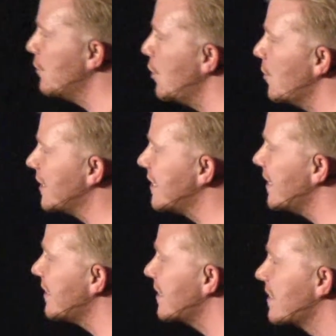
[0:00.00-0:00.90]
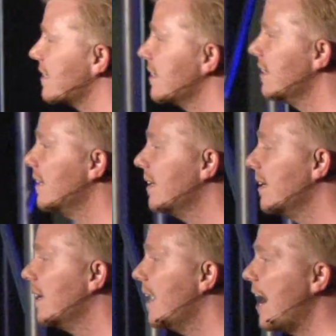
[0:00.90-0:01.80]
know exists.
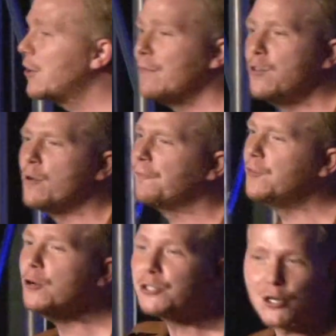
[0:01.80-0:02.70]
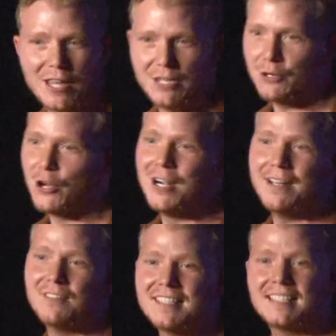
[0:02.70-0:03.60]
I'll give you a future that you couldn't
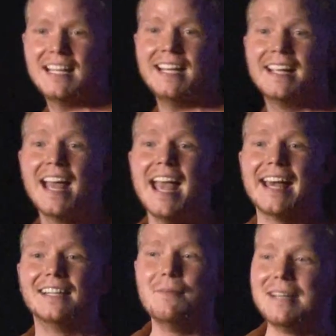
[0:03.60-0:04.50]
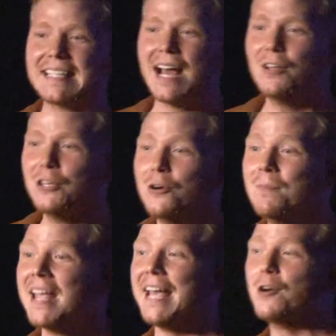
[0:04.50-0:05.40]
even see. And let me tell you,
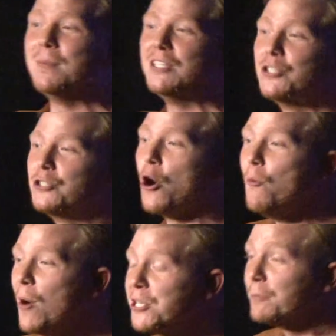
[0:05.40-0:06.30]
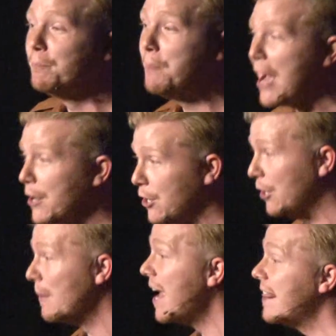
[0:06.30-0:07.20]
it'll be so much
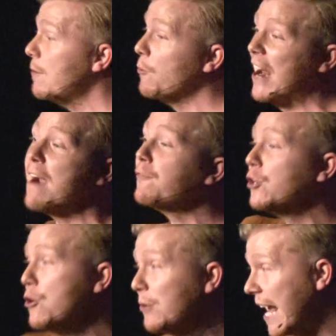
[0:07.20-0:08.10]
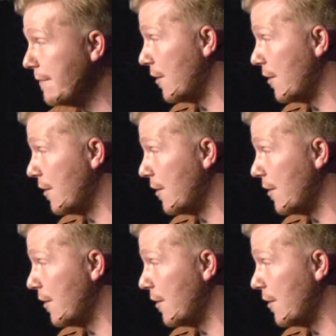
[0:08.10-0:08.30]
better than whatever you gave